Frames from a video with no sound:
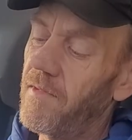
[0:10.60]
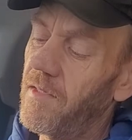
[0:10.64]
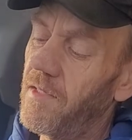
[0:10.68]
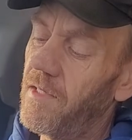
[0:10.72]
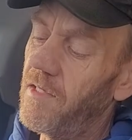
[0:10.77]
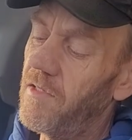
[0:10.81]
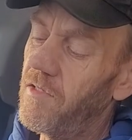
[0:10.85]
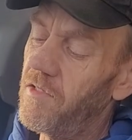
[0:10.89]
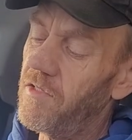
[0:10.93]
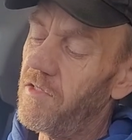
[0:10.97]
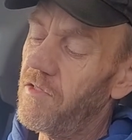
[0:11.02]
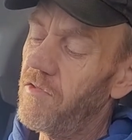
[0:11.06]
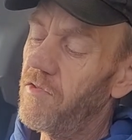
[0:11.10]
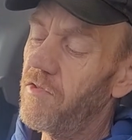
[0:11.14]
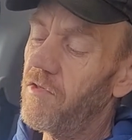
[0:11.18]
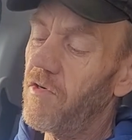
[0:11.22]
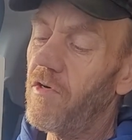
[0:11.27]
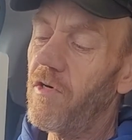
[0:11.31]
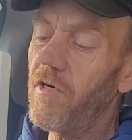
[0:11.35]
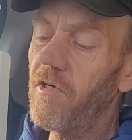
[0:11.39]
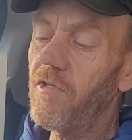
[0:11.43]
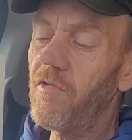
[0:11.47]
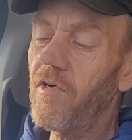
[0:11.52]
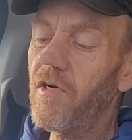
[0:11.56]
instant
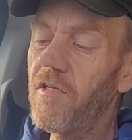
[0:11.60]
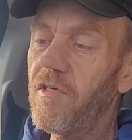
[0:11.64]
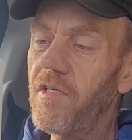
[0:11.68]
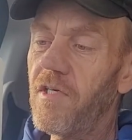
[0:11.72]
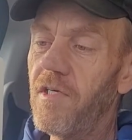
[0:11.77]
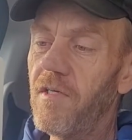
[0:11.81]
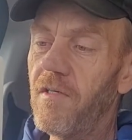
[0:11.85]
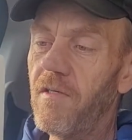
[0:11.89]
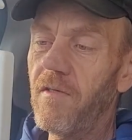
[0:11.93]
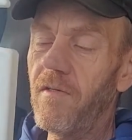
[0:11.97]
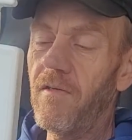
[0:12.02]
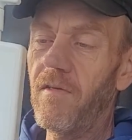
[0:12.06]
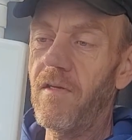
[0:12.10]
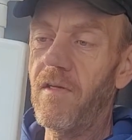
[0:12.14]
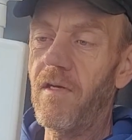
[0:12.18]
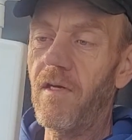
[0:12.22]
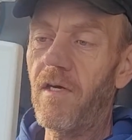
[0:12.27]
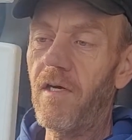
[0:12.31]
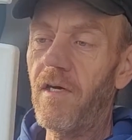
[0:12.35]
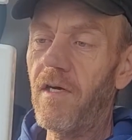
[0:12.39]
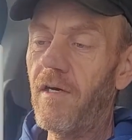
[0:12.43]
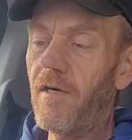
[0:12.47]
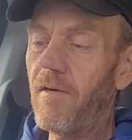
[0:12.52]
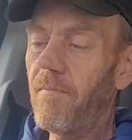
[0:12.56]
tyre dressing.
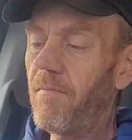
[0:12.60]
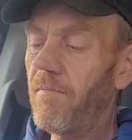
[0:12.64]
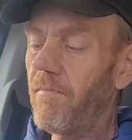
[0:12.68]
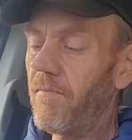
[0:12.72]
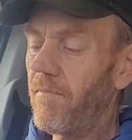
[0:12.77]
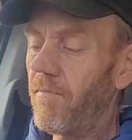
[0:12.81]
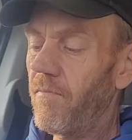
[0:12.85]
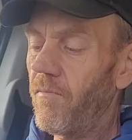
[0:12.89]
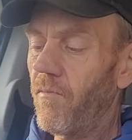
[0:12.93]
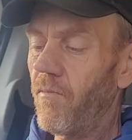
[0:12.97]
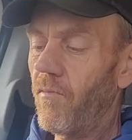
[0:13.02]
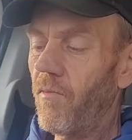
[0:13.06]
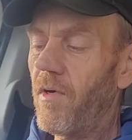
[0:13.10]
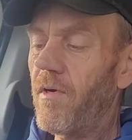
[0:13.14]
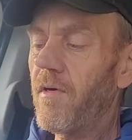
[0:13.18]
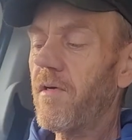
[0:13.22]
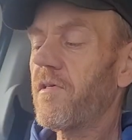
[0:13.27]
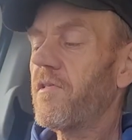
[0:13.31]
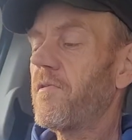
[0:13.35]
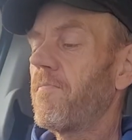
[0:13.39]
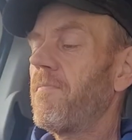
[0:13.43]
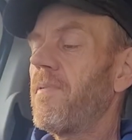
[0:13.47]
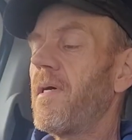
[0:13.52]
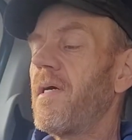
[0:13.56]

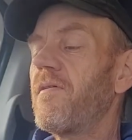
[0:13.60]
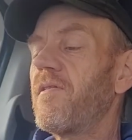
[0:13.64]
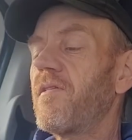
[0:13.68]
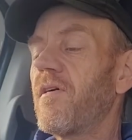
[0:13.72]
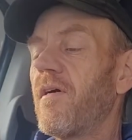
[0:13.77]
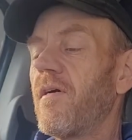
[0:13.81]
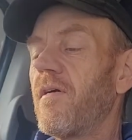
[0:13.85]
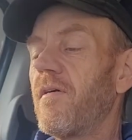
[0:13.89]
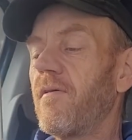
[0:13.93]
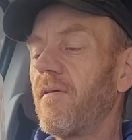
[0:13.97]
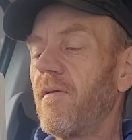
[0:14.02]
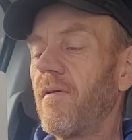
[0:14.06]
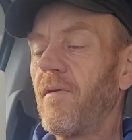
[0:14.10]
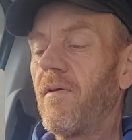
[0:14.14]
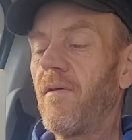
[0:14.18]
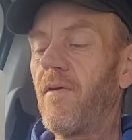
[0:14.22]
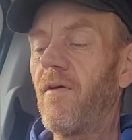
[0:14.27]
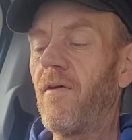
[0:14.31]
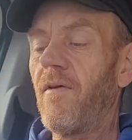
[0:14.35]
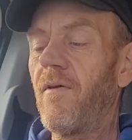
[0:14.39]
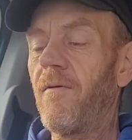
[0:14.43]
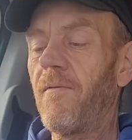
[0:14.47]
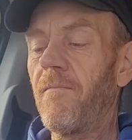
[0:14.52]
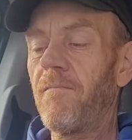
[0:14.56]
Works better,
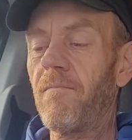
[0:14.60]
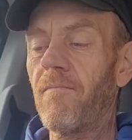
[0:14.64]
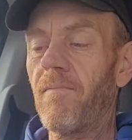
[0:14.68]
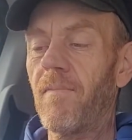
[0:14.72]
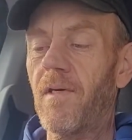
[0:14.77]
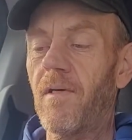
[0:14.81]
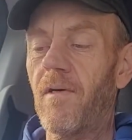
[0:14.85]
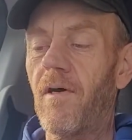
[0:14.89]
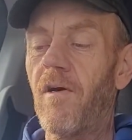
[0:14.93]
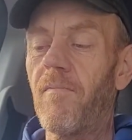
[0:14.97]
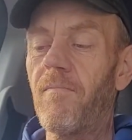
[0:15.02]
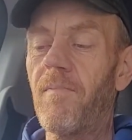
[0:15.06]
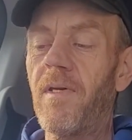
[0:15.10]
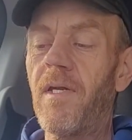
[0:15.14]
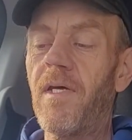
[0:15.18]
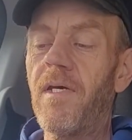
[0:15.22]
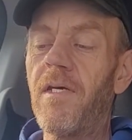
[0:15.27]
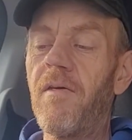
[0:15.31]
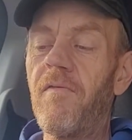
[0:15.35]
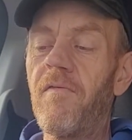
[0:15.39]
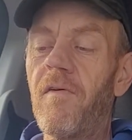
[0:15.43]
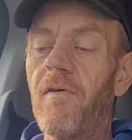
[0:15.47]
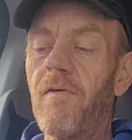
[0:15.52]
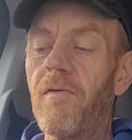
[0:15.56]
I
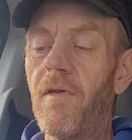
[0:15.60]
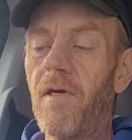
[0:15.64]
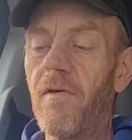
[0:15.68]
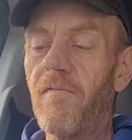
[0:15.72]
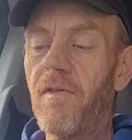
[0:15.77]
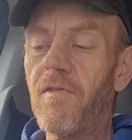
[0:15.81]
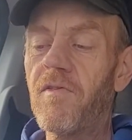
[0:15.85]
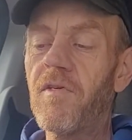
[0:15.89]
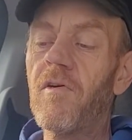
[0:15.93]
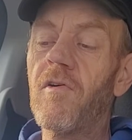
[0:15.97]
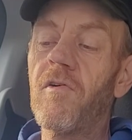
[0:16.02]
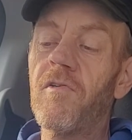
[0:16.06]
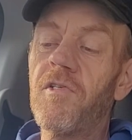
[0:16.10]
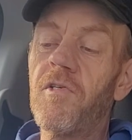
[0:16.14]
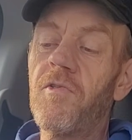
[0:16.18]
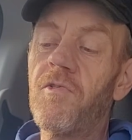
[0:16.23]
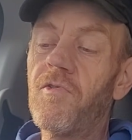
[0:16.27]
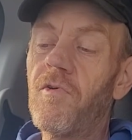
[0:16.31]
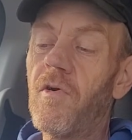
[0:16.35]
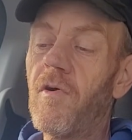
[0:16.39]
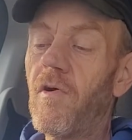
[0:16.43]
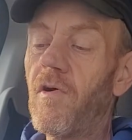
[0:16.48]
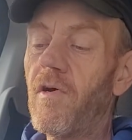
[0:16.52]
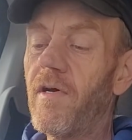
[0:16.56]
believe, on if the tyres are
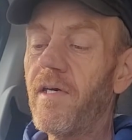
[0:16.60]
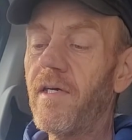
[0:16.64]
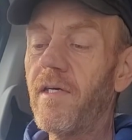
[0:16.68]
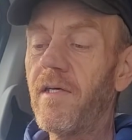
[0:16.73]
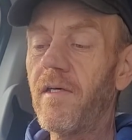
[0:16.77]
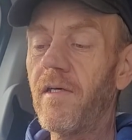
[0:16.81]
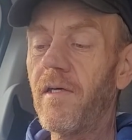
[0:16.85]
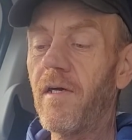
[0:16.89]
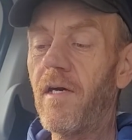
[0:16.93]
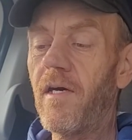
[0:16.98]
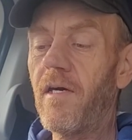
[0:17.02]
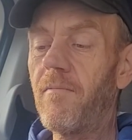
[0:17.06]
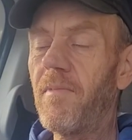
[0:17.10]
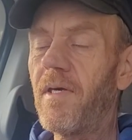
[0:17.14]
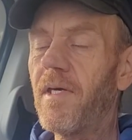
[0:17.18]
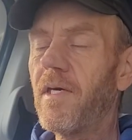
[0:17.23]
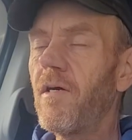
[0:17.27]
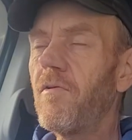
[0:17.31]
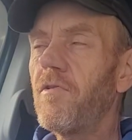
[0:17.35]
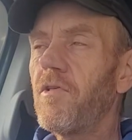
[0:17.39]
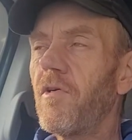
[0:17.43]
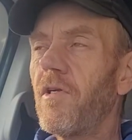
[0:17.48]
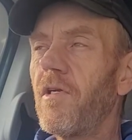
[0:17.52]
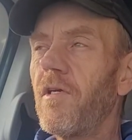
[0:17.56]
dry. It
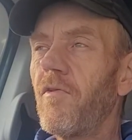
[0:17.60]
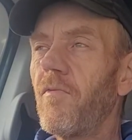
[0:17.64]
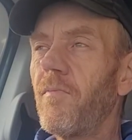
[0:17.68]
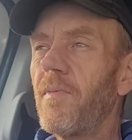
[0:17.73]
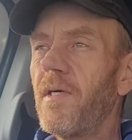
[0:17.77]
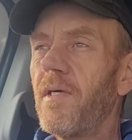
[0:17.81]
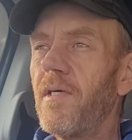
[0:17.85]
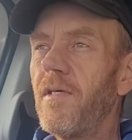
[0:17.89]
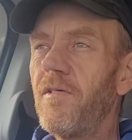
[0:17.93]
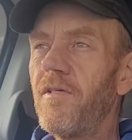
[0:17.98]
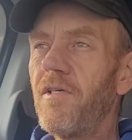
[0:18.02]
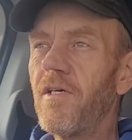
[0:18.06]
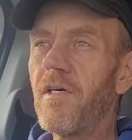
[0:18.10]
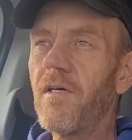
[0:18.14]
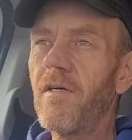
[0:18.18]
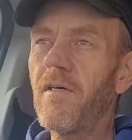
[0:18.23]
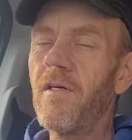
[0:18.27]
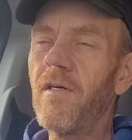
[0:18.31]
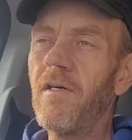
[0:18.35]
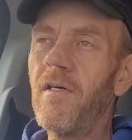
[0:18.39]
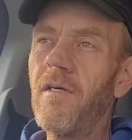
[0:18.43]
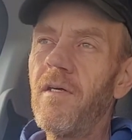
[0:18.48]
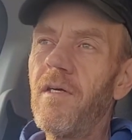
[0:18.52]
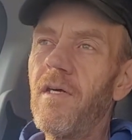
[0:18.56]
goes on a little bit easier
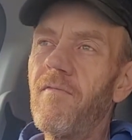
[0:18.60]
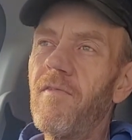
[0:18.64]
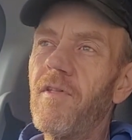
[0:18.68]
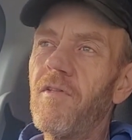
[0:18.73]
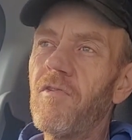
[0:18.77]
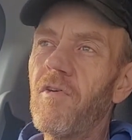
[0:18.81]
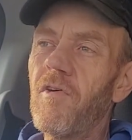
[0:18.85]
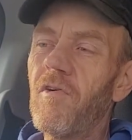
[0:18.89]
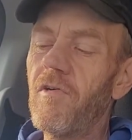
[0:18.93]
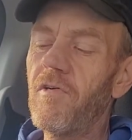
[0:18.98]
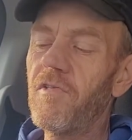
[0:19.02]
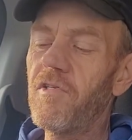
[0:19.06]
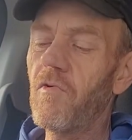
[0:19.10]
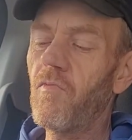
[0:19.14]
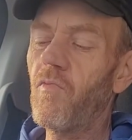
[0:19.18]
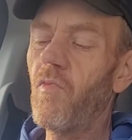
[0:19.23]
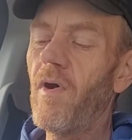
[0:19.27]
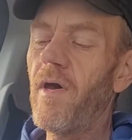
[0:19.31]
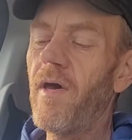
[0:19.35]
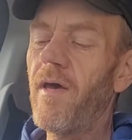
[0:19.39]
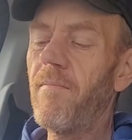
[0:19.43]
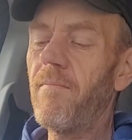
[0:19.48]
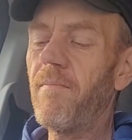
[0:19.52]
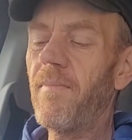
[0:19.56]
if the tyres are
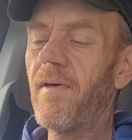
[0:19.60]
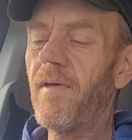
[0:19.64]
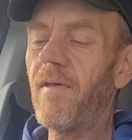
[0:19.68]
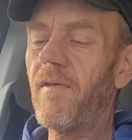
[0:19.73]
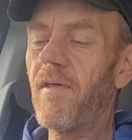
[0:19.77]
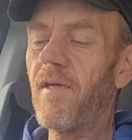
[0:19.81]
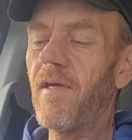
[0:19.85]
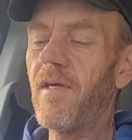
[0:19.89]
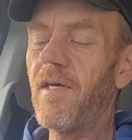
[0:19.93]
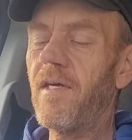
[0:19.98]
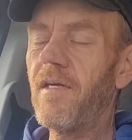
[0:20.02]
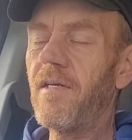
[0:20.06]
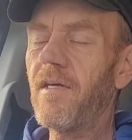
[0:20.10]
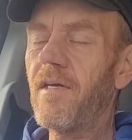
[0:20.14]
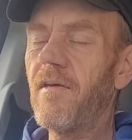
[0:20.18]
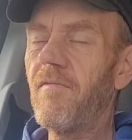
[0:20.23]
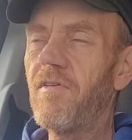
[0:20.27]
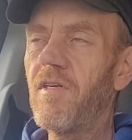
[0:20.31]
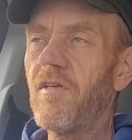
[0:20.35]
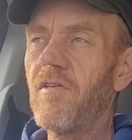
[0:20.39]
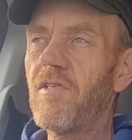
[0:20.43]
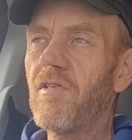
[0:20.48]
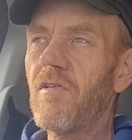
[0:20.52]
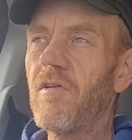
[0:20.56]
wet, but it
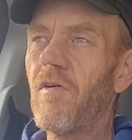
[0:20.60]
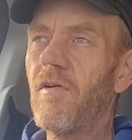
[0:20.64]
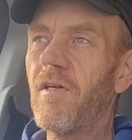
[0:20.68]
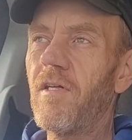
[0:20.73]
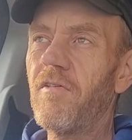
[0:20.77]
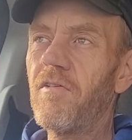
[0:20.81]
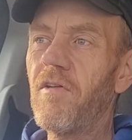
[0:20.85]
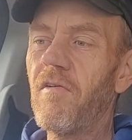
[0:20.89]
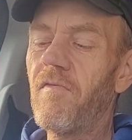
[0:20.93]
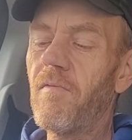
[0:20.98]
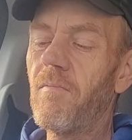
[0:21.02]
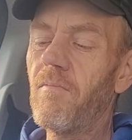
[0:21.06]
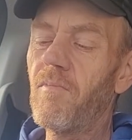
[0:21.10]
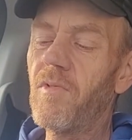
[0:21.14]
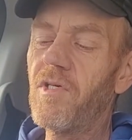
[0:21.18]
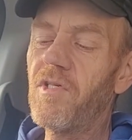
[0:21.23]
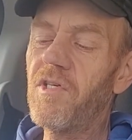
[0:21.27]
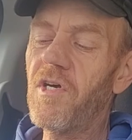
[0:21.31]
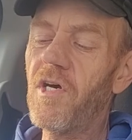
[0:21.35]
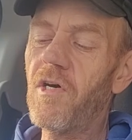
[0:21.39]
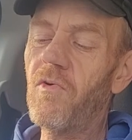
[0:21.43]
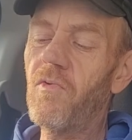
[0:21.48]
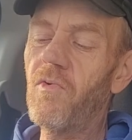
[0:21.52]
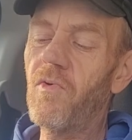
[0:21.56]
gives a slightly different
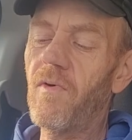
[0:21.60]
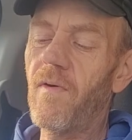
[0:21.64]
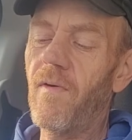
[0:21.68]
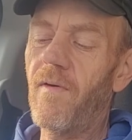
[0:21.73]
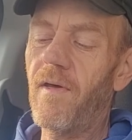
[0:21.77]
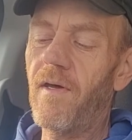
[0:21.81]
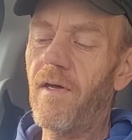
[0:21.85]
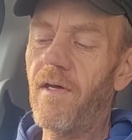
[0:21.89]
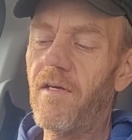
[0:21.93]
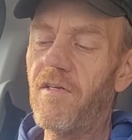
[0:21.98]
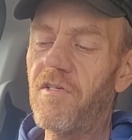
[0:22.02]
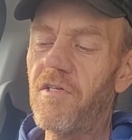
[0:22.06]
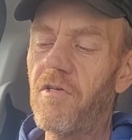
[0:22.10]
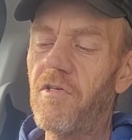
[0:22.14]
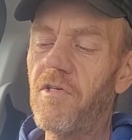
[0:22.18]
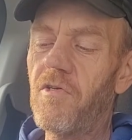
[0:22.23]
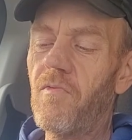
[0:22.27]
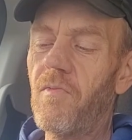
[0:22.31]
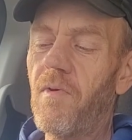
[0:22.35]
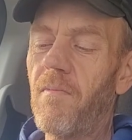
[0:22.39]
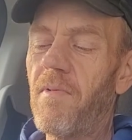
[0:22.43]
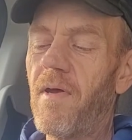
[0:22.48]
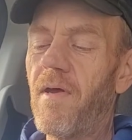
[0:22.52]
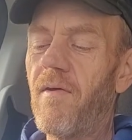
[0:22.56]
result. So it's
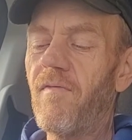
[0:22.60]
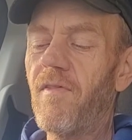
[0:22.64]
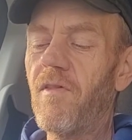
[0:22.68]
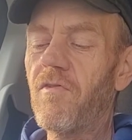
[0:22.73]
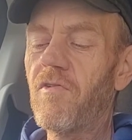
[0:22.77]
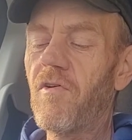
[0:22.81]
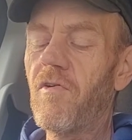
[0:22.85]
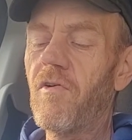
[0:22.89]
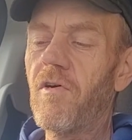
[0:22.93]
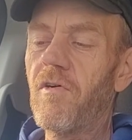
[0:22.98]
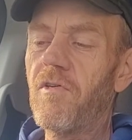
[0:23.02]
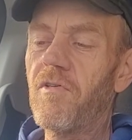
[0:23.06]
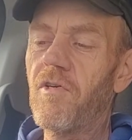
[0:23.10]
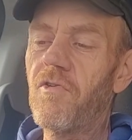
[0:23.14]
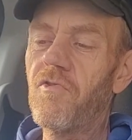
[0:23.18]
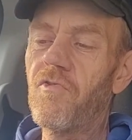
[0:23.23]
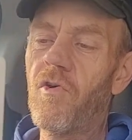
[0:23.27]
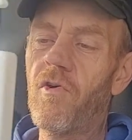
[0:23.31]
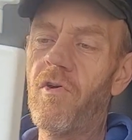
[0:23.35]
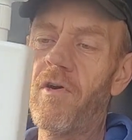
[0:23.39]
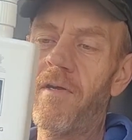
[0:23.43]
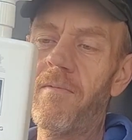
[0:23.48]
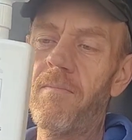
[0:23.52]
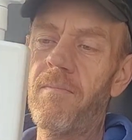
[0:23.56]
normally better if the tyres are
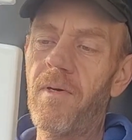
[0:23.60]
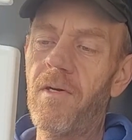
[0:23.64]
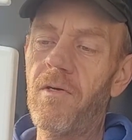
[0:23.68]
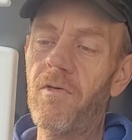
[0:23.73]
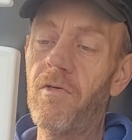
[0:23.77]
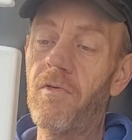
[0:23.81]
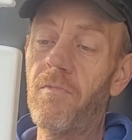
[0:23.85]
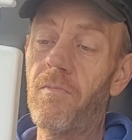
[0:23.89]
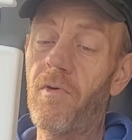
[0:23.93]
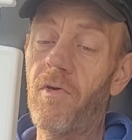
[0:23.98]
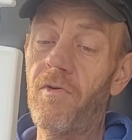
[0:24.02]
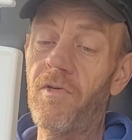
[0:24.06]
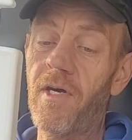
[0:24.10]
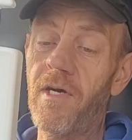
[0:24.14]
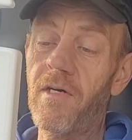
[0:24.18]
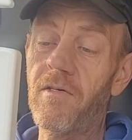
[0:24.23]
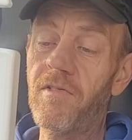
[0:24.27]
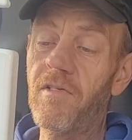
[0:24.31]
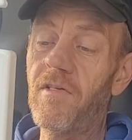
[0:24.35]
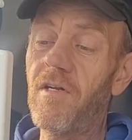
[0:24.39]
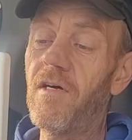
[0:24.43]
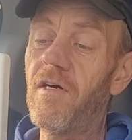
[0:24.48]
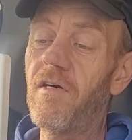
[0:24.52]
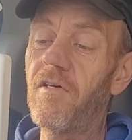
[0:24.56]
dry, but a good
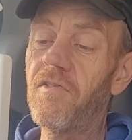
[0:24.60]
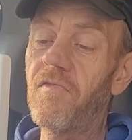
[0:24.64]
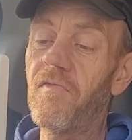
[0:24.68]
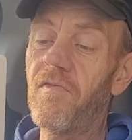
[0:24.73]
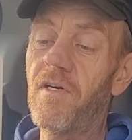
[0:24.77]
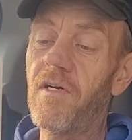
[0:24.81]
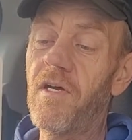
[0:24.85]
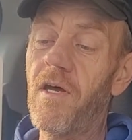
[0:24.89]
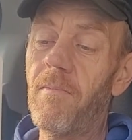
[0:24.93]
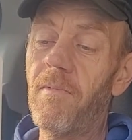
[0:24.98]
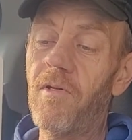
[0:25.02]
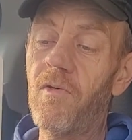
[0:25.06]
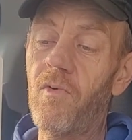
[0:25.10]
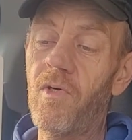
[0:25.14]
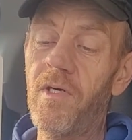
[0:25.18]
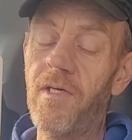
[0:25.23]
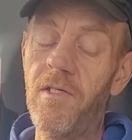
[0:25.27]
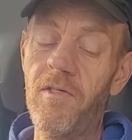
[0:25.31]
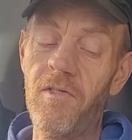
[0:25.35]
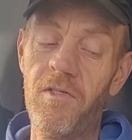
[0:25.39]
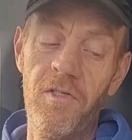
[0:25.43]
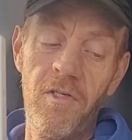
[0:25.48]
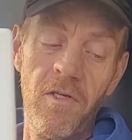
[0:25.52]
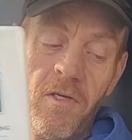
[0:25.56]
product, lasts for a couple of
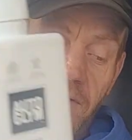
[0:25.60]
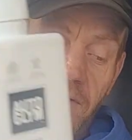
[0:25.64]
weeks.